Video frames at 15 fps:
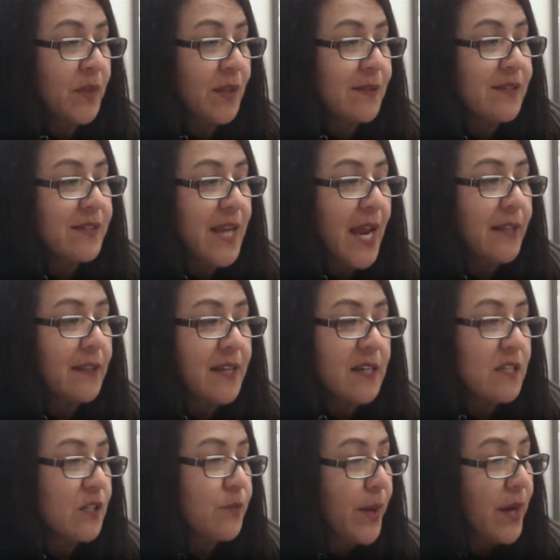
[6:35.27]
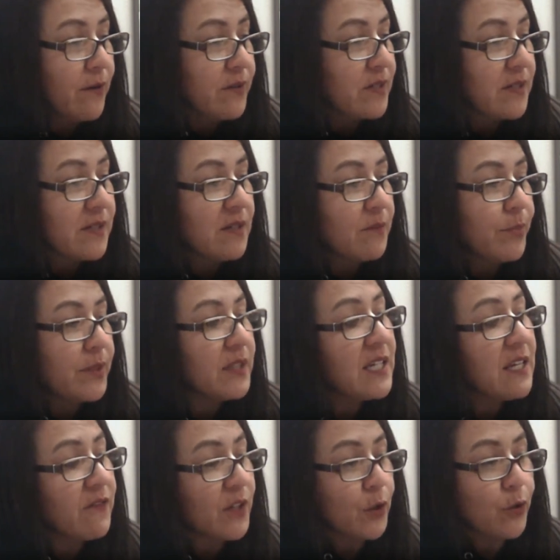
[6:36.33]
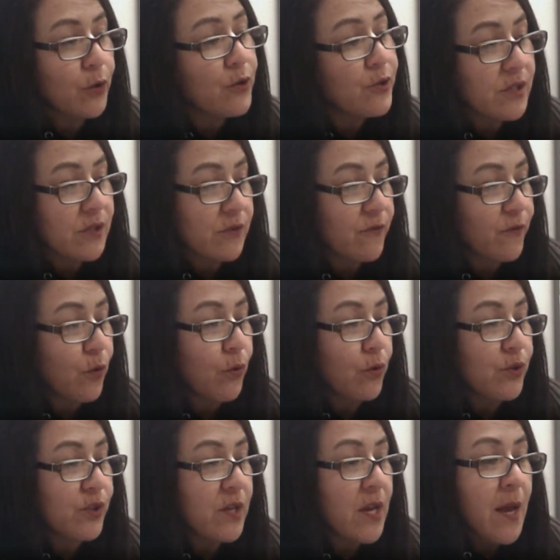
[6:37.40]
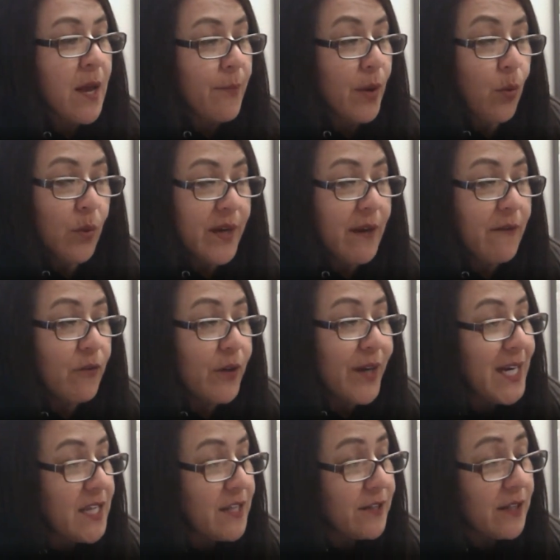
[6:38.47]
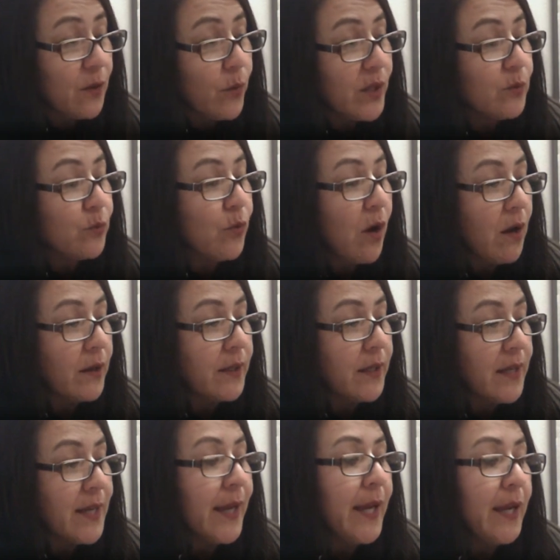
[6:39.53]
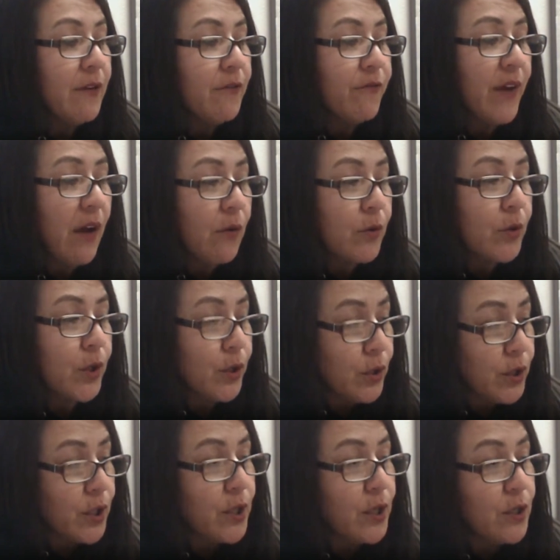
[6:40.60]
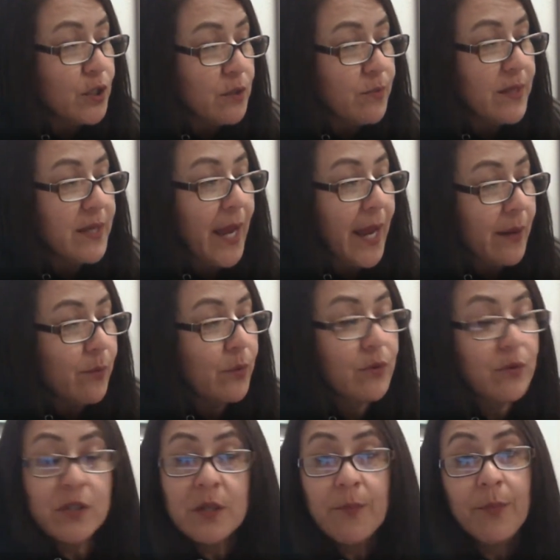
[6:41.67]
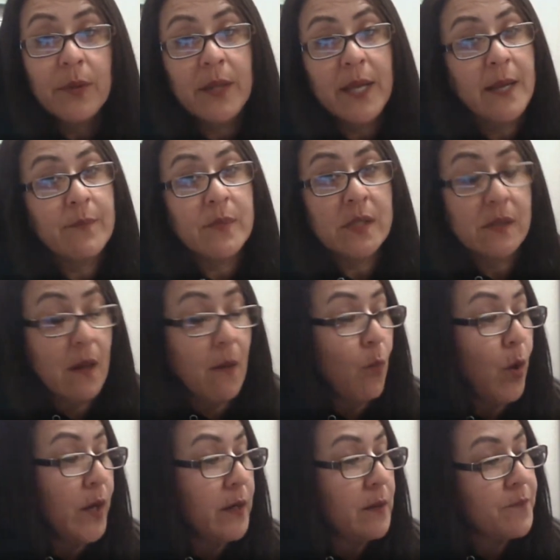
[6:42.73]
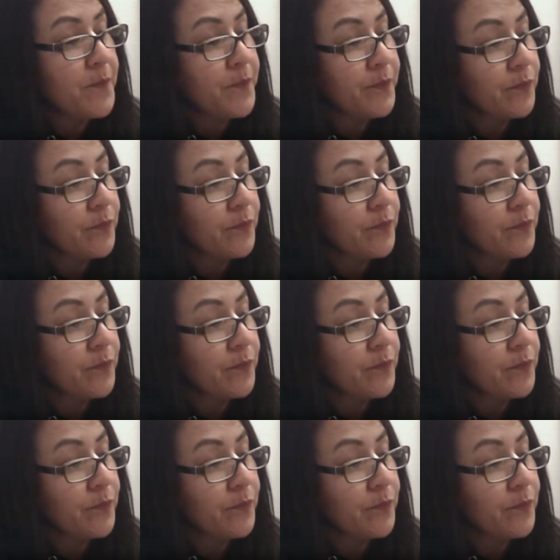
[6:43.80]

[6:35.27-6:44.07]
Stanley and his parents didn't believe in curses, of course, but whenever anything went wrong, it felt good to be able to blame someone.